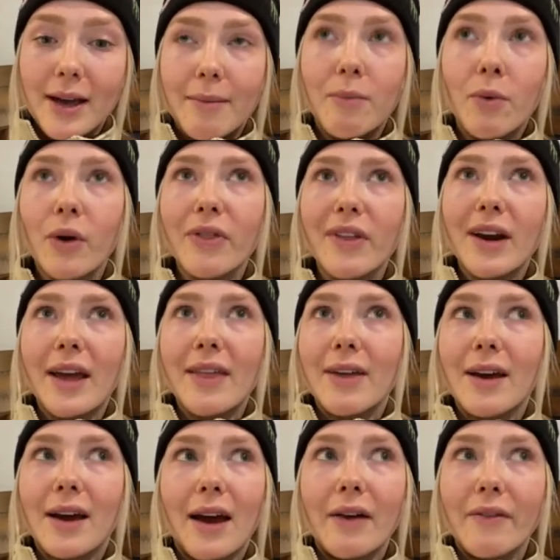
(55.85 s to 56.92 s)
more than i
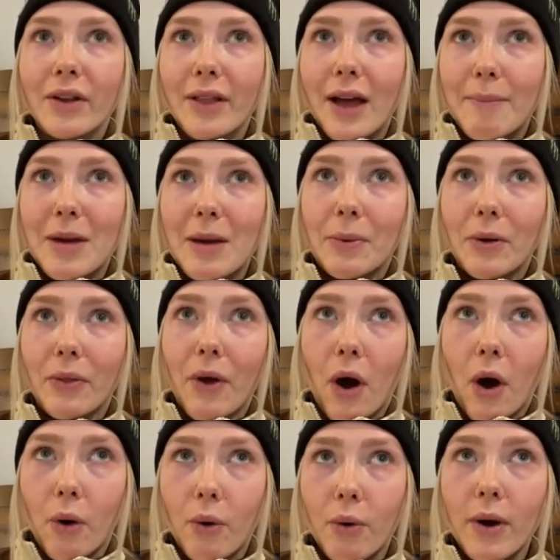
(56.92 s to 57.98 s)
think i ever let people
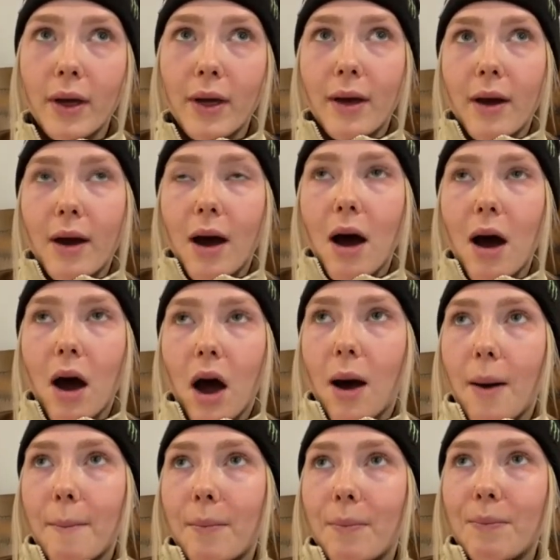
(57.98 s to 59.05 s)
know
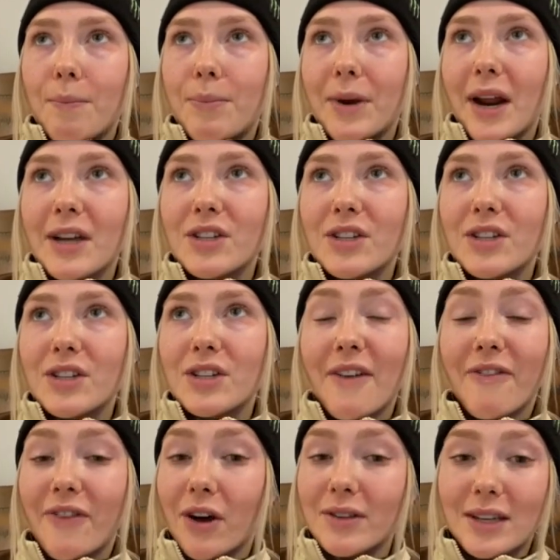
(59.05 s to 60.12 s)
um, but I just I
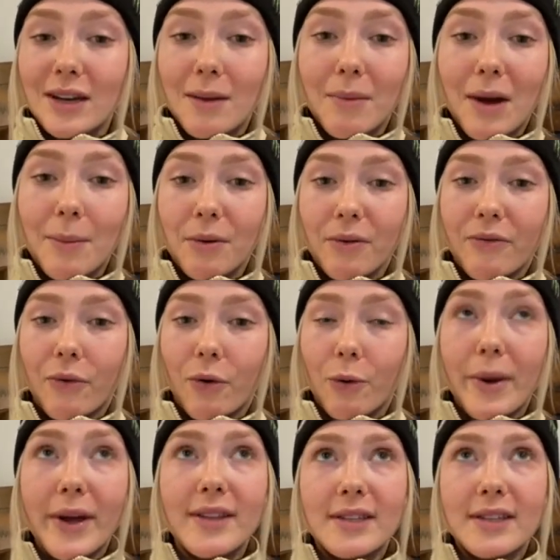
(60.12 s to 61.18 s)
felt it in my
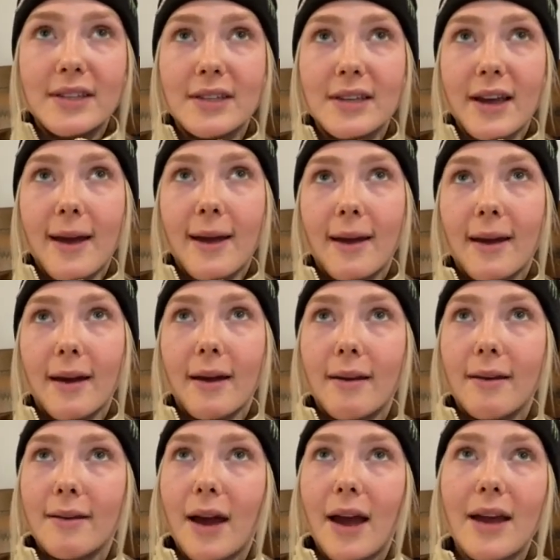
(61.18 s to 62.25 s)
performance,
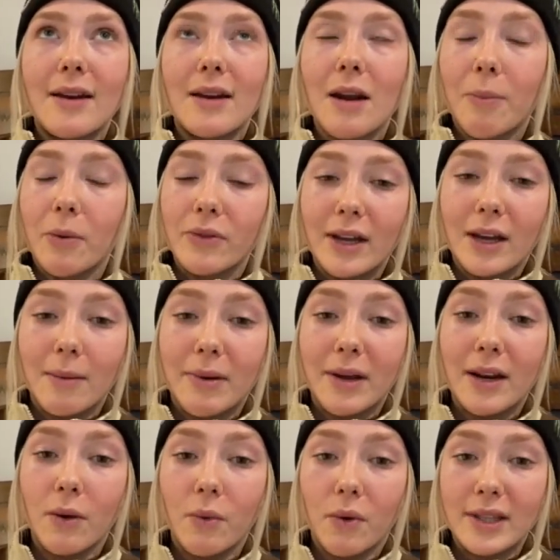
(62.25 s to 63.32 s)
and I ended up only
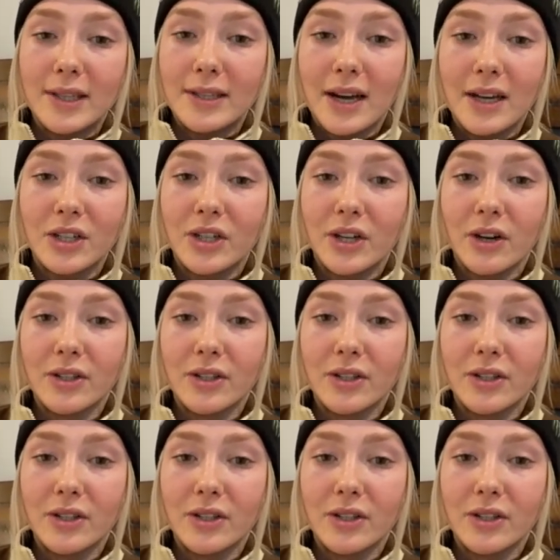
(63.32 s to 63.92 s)
competing once last year